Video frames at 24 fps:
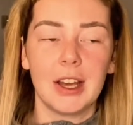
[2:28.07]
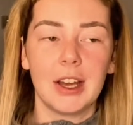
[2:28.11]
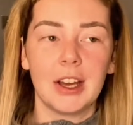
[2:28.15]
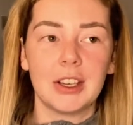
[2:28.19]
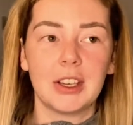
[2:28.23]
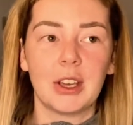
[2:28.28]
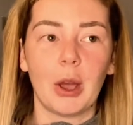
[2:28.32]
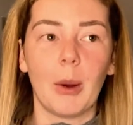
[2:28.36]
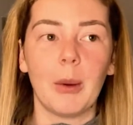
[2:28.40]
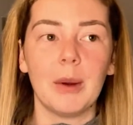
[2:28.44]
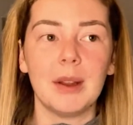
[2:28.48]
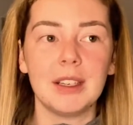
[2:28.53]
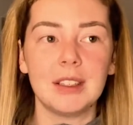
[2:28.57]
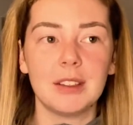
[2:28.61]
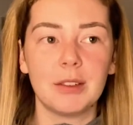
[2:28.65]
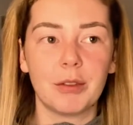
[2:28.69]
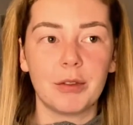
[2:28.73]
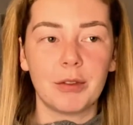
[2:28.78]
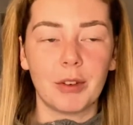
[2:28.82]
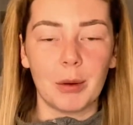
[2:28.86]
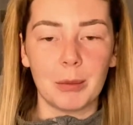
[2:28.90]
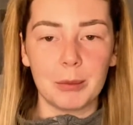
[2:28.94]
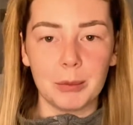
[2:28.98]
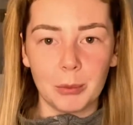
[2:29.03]
going
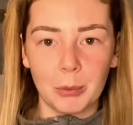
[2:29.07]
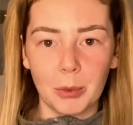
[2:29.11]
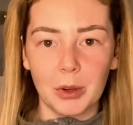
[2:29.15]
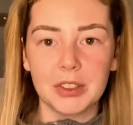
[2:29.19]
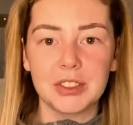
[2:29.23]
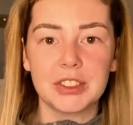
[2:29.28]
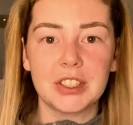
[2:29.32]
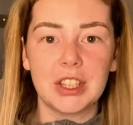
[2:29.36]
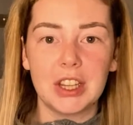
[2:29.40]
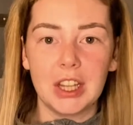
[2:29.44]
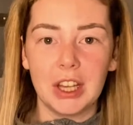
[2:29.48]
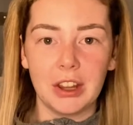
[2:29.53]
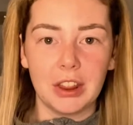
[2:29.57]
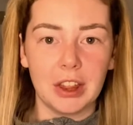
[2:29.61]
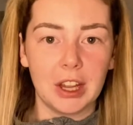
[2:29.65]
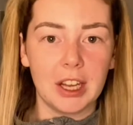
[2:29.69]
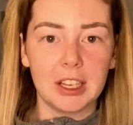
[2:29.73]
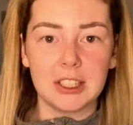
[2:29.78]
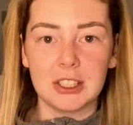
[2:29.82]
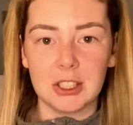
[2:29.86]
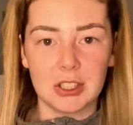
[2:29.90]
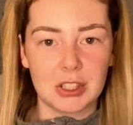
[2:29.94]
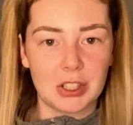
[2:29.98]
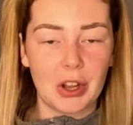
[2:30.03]
from one to the other
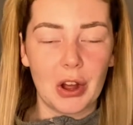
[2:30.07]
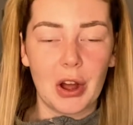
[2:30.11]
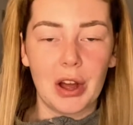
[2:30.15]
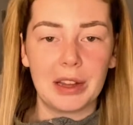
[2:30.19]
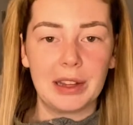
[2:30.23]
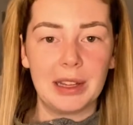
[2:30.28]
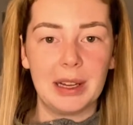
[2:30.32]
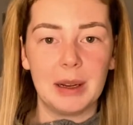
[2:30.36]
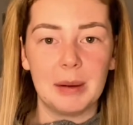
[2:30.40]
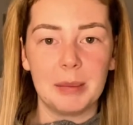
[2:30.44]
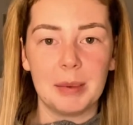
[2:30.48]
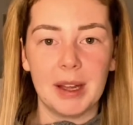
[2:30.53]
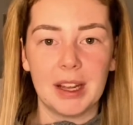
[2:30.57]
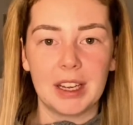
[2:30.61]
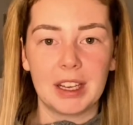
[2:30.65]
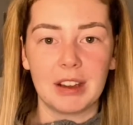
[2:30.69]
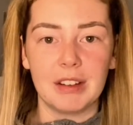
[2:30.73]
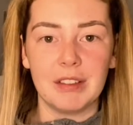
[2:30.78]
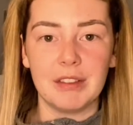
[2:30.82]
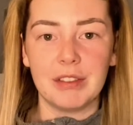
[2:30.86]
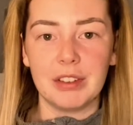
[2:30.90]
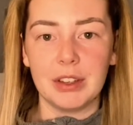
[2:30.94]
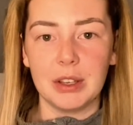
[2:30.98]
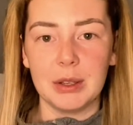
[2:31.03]
just got a little bit
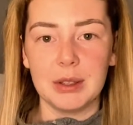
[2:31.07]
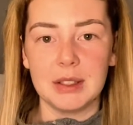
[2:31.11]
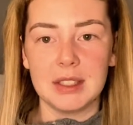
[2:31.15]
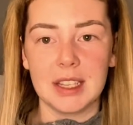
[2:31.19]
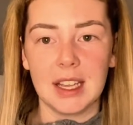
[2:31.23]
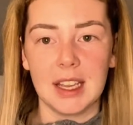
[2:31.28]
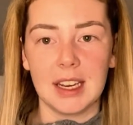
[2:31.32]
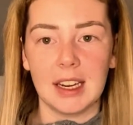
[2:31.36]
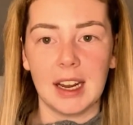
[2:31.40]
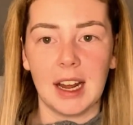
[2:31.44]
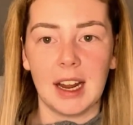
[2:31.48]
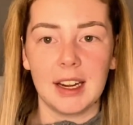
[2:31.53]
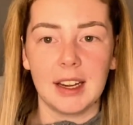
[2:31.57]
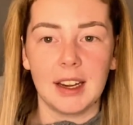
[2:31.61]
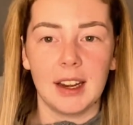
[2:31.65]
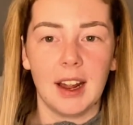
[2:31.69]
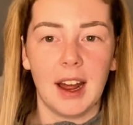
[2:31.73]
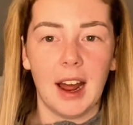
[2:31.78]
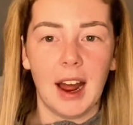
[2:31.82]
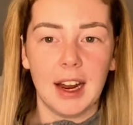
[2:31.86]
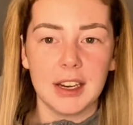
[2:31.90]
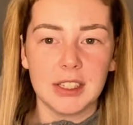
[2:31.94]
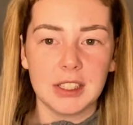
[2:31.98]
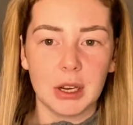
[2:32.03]
confusing, and
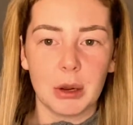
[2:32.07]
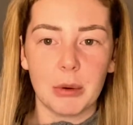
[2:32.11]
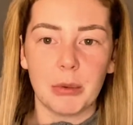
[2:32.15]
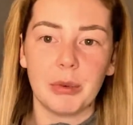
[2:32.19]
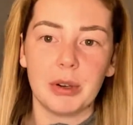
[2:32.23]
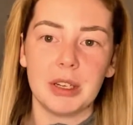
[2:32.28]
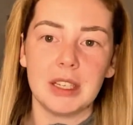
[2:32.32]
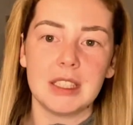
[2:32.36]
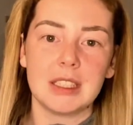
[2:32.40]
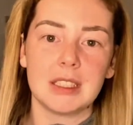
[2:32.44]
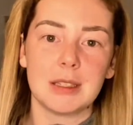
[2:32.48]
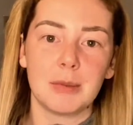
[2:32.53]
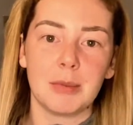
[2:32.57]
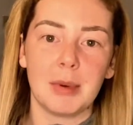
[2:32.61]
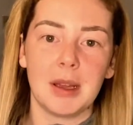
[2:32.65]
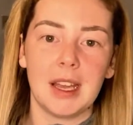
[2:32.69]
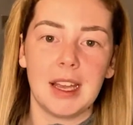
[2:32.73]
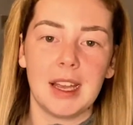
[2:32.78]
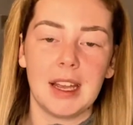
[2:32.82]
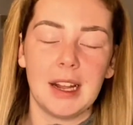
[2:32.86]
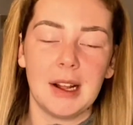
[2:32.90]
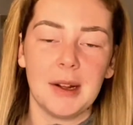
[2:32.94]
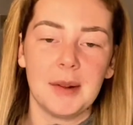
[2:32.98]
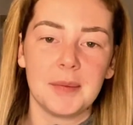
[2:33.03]
I don't want it to
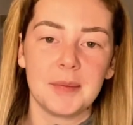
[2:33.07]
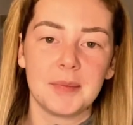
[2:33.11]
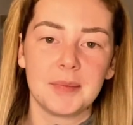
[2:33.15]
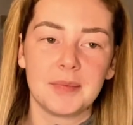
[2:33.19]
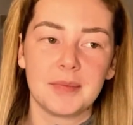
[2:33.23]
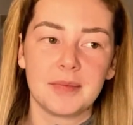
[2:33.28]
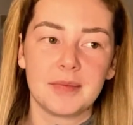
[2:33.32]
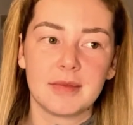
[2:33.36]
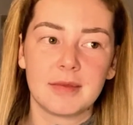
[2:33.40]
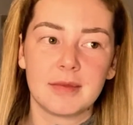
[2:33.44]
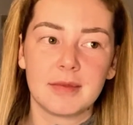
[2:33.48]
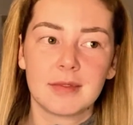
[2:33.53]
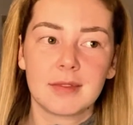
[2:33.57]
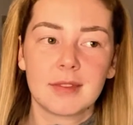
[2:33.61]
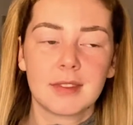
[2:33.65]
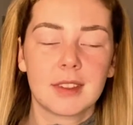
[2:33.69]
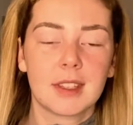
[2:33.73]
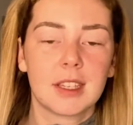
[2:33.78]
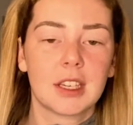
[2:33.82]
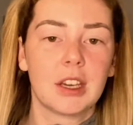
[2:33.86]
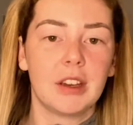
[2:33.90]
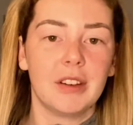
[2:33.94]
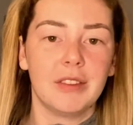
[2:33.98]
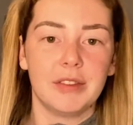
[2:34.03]
be
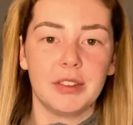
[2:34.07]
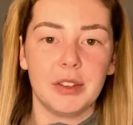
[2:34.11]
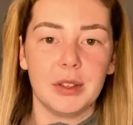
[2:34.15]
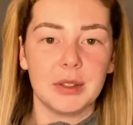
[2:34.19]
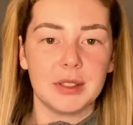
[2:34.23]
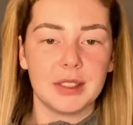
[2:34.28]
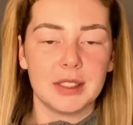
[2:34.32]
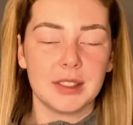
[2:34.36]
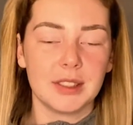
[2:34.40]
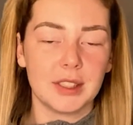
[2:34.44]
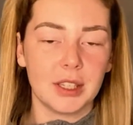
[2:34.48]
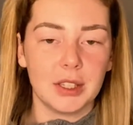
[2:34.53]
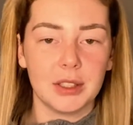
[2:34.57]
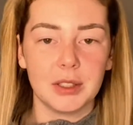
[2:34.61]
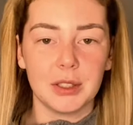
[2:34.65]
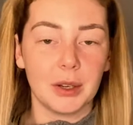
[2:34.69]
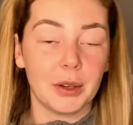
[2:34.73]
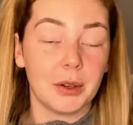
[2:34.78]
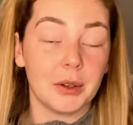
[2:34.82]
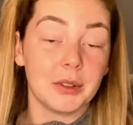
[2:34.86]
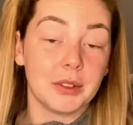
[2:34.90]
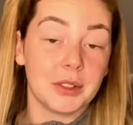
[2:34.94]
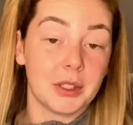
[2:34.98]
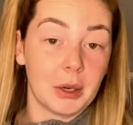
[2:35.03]
confusing so you
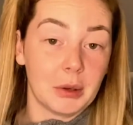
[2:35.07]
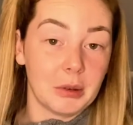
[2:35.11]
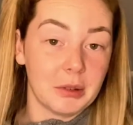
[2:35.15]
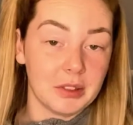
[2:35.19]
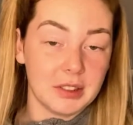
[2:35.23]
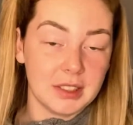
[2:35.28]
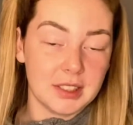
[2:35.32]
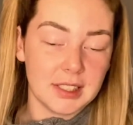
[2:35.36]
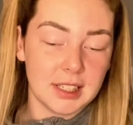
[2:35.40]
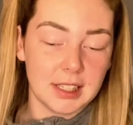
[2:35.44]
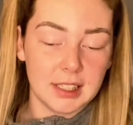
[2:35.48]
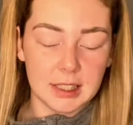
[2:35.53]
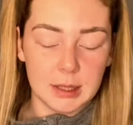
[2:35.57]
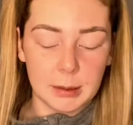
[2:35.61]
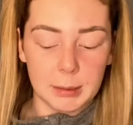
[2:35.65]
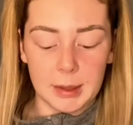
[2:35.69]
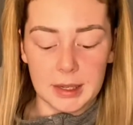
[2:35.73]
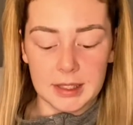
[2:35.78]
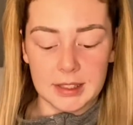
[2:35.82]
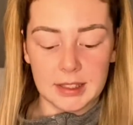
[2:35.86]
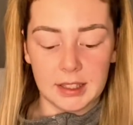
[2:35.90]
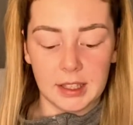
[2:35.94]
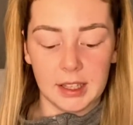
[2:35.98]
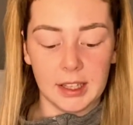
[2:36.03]
don't understand it
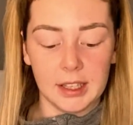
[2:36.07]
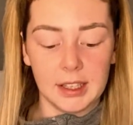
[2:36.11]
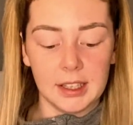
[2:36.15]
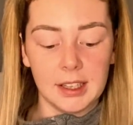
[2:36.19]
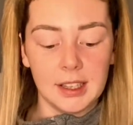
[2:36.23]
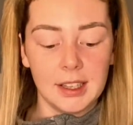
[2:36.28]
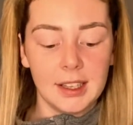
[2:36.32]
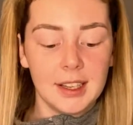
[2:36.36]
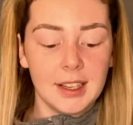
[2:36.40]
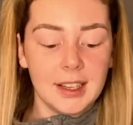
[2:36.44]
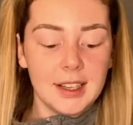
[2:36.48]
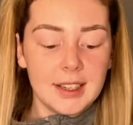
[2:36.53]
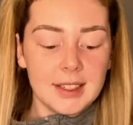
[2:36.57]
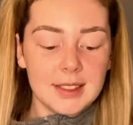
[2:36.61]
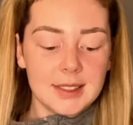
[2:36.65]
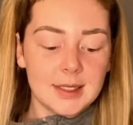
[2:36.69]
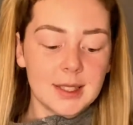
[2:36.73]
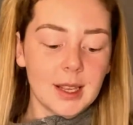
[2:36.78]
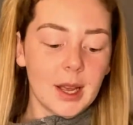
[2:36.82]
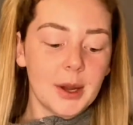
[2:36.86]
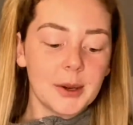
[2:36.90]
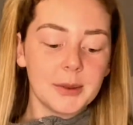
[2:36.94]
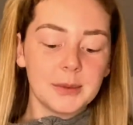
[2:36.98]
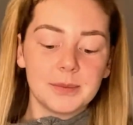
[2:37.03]
basically.
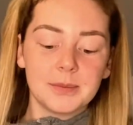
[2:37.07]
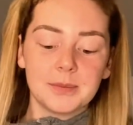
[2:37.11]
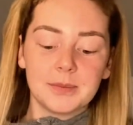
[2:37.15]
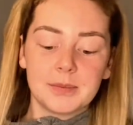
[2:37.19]
So